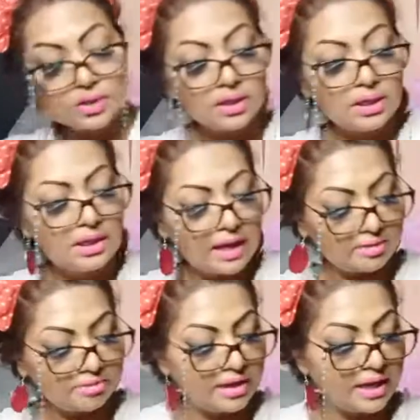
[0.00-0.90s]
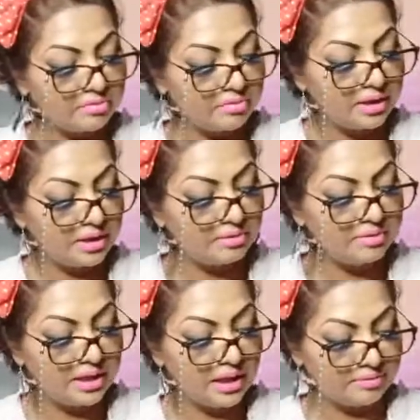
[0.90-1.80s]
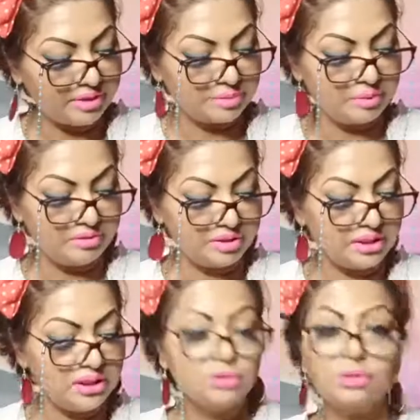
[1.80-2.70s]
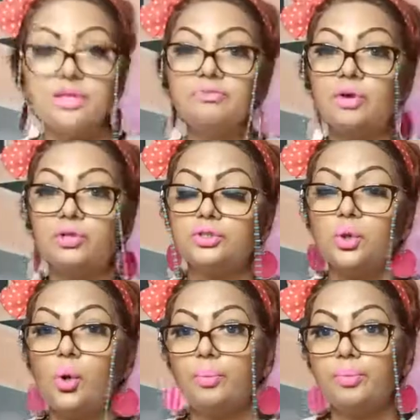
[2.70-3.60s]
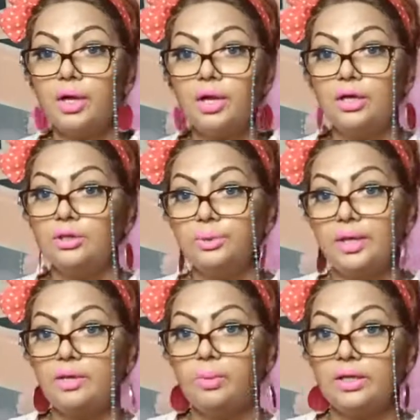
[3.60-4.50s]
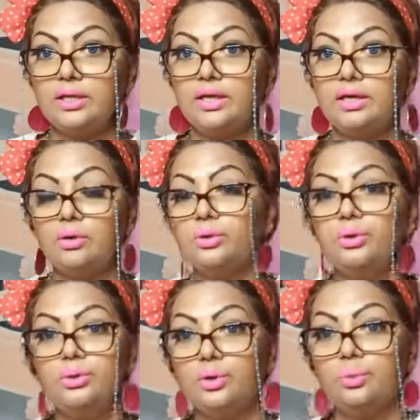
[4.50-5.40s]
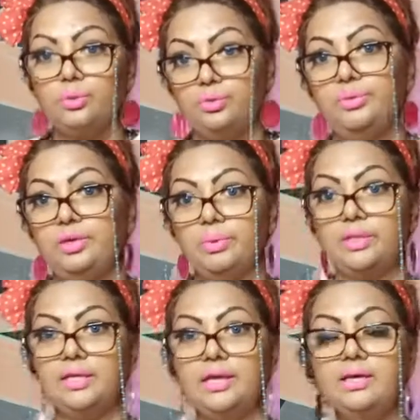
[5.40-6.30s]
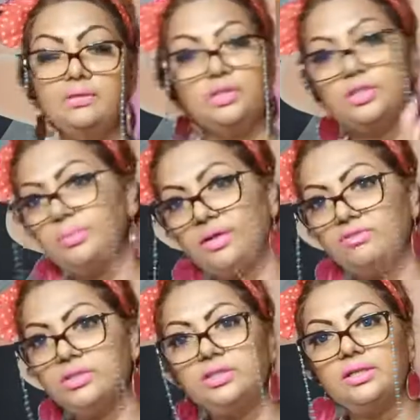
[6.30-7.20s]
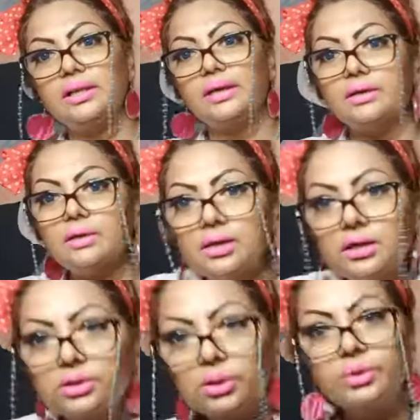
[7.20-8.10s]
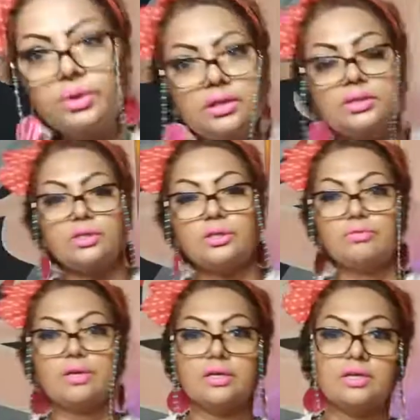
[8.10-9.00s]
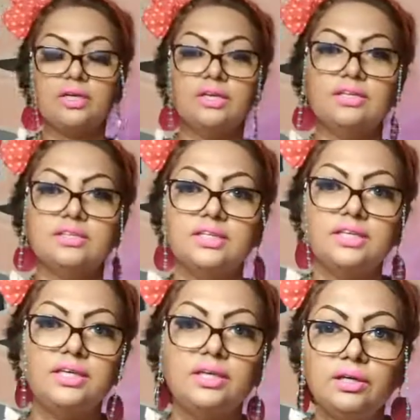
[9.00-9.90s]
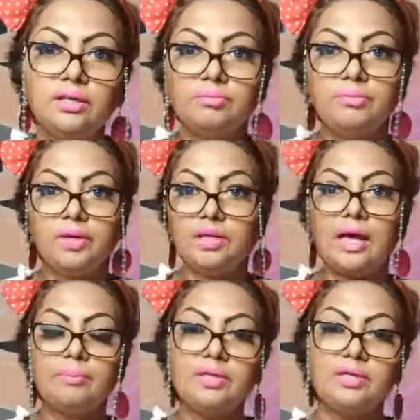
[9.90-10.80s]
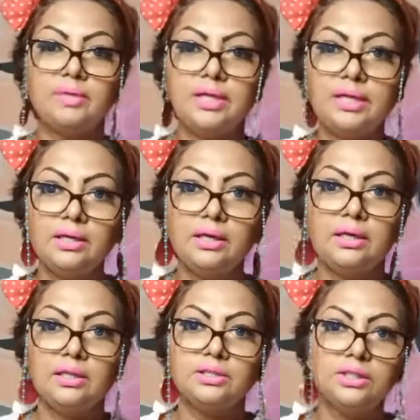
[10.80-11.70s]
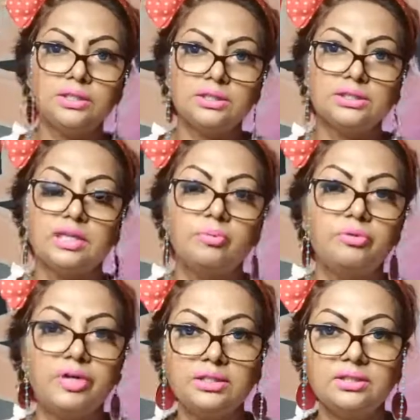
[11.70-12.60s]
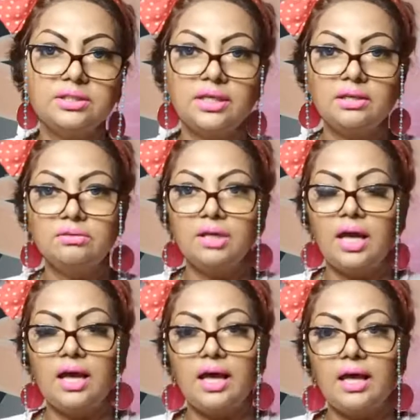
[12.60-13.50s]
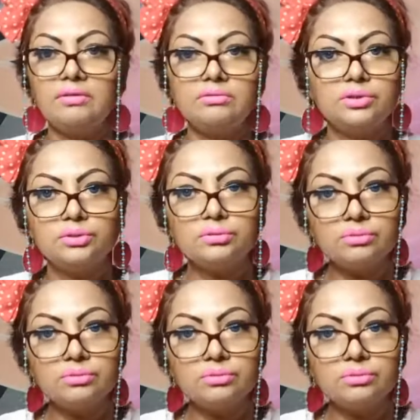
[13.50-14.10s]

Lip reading: life and live their life experience. Yes, don't give false hope to anyone who you do not want to be with. Yeah, just be crystal clear. It's over, it's over. There's nothing here. Amicably just separate, yeah, and